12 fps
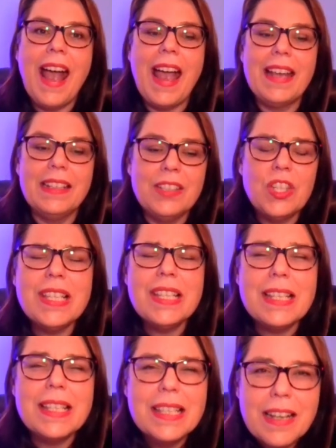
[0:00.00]
and just
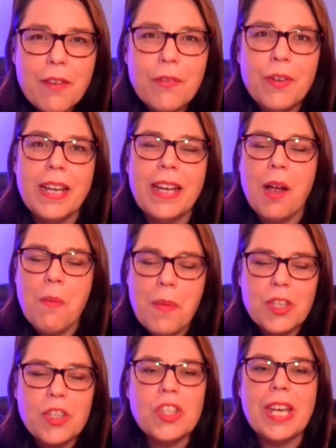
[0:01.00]
discovering how
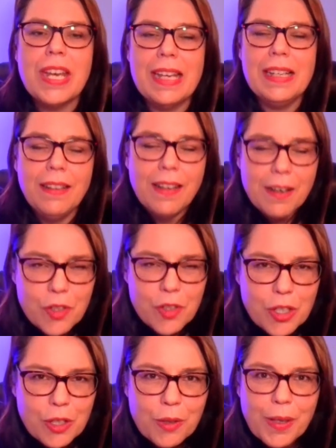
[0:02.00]
much He
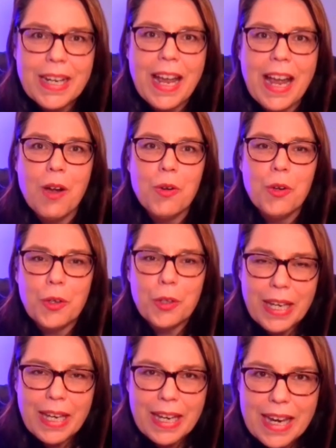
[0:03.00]
loves you and how
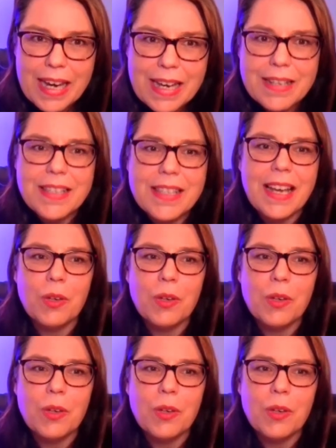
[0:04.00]
good He is